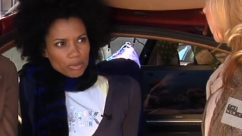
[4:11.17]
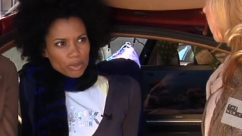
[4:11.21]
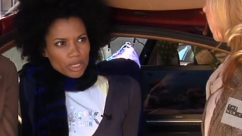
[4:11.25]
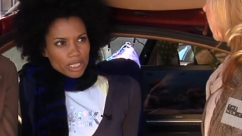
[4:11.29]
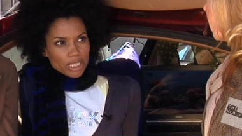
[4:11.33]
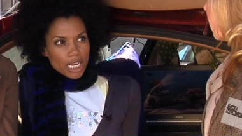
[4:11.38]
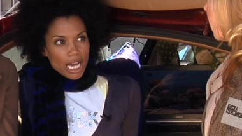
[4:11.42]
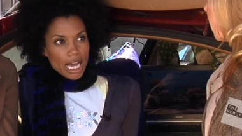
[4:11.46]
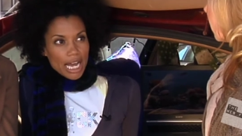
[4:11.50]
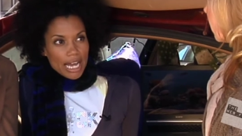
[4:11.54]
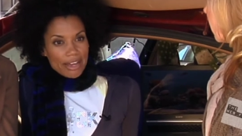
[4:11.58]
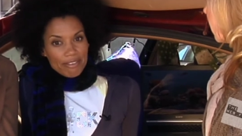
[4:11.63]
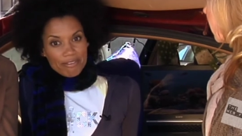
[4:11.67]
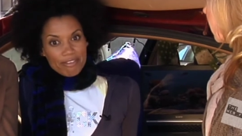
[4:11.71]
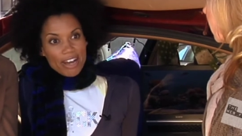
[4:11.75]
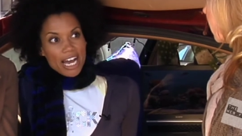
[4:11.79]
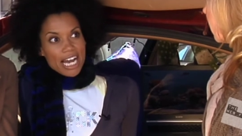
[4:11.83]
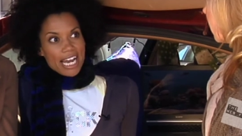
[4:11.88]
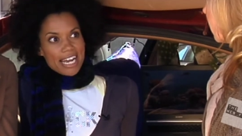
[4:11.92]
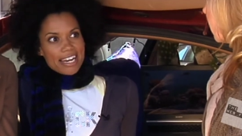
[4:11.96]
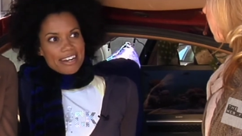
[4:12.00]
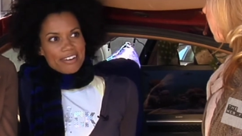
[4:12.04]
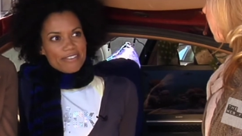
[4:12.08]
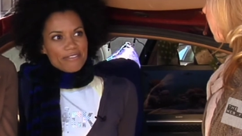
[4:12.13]
which I
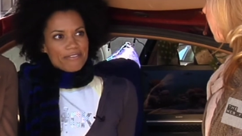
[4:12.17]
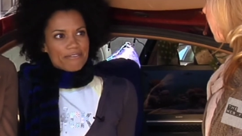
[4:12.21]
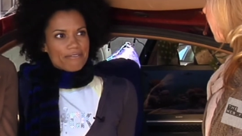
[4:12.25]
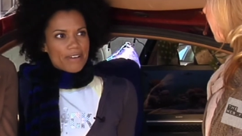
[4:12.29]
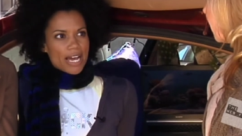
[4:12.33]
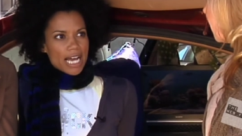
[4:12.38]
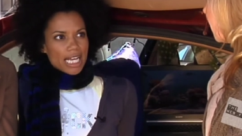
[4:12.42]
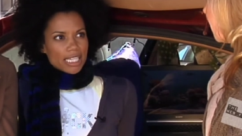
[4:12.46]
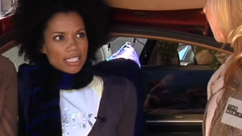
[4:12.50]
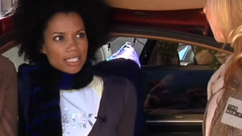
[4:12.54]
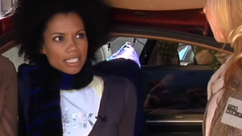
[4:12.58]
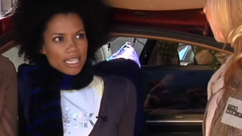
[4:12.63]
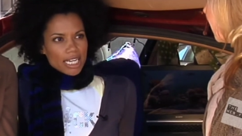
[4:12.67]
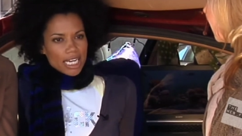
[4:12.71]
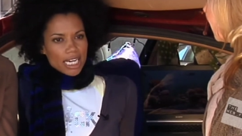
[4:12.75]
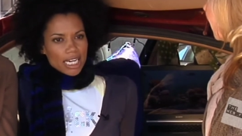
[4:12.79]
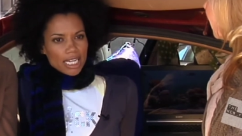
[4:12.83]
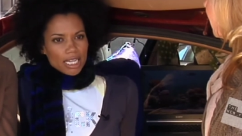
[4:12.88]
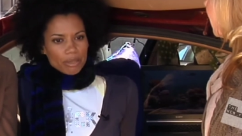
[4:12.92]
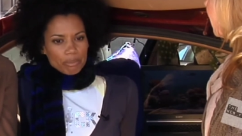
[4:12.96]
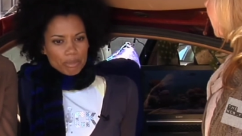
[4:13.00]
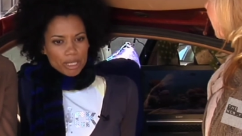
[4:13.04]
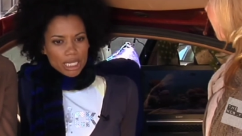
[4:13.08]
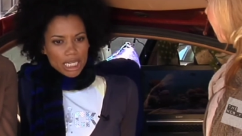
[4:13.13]
find
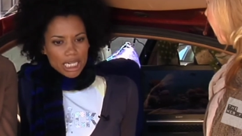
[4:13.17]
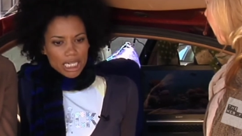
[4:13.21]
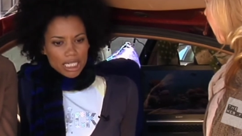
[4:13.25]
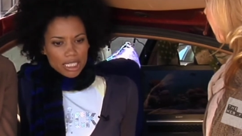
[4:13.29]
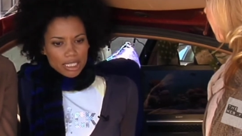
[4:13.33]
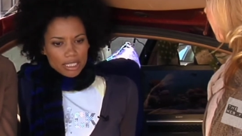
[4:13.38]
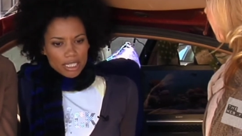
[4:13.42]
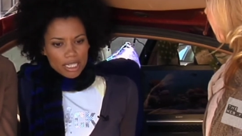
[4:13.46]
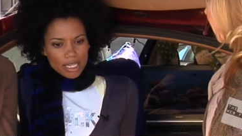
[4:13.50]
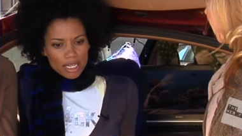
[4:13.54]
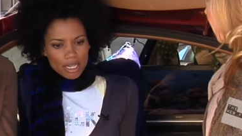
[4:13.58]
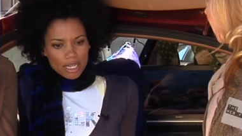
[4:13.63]
fascinating, because